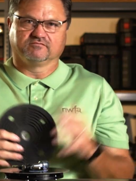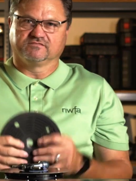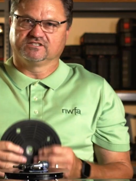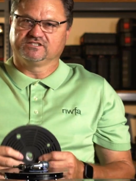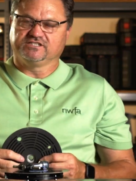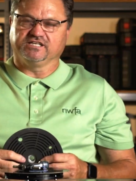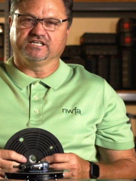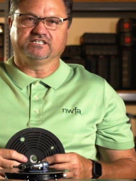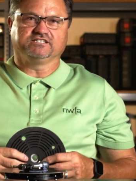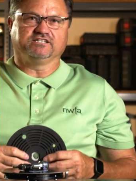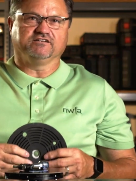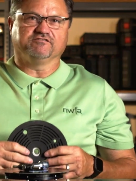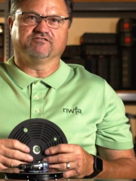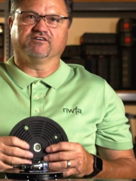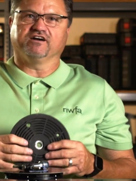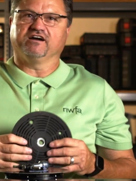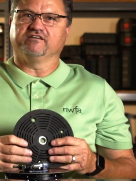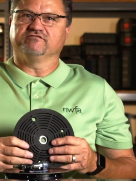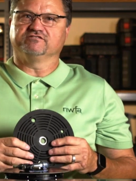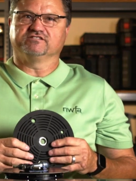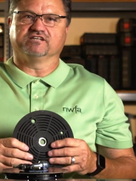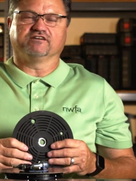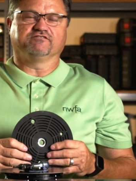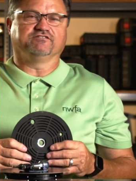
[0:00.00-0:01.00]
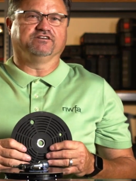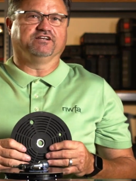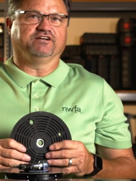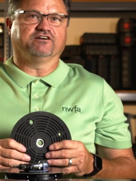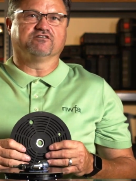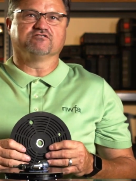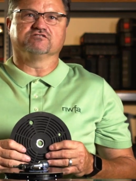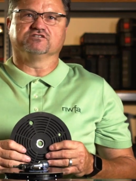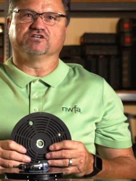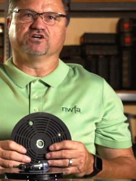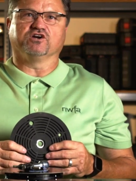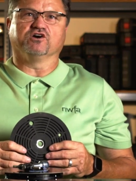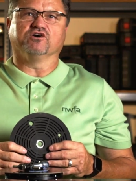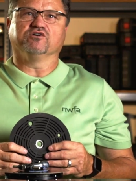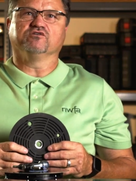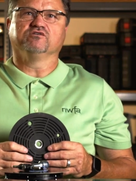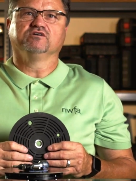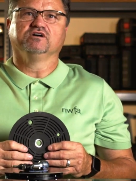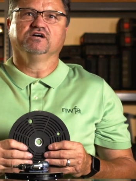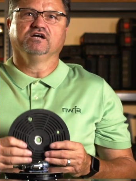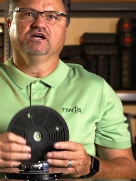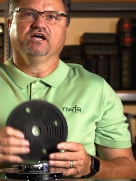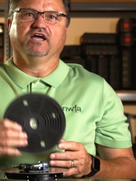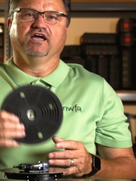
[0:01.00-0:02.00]
65, 70 years ago,
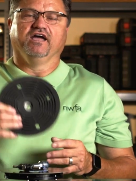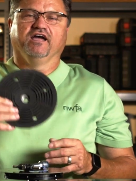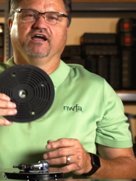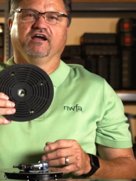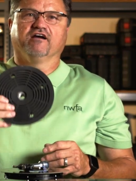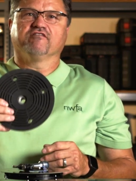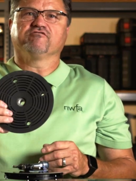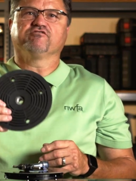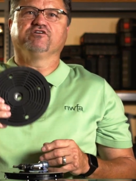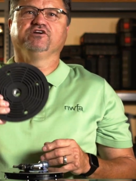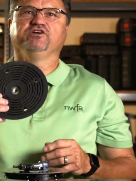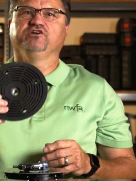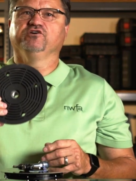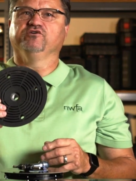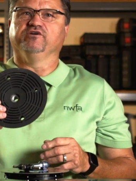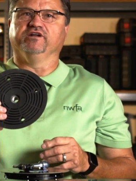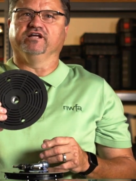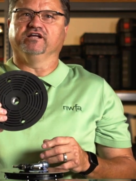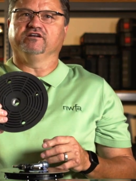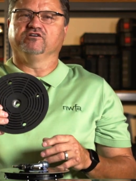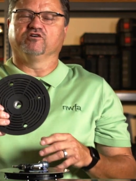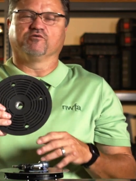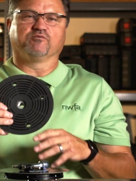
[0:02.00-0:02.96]
every unit,